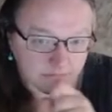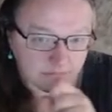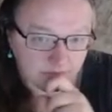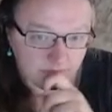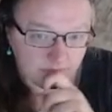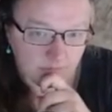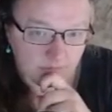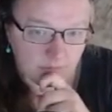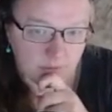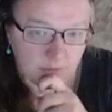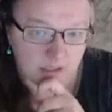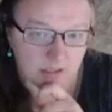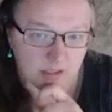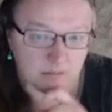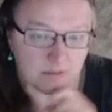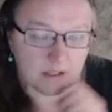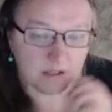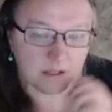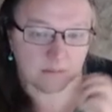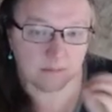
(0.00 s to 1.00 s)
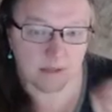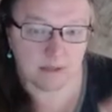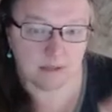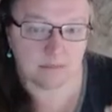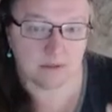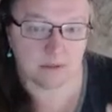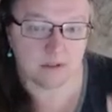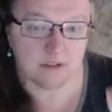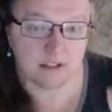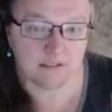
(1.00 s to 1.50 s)
Because we are
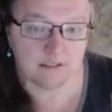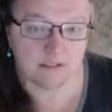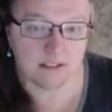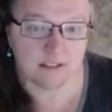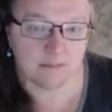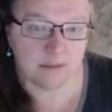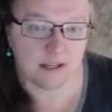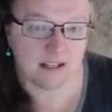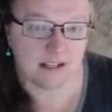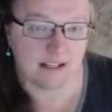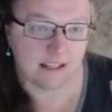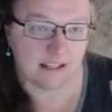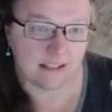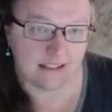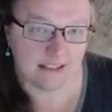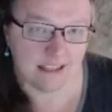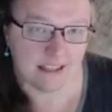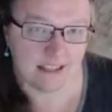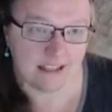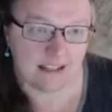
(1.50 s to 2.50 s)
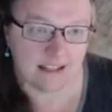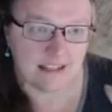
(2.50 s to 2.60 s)
members of his body. Again, he's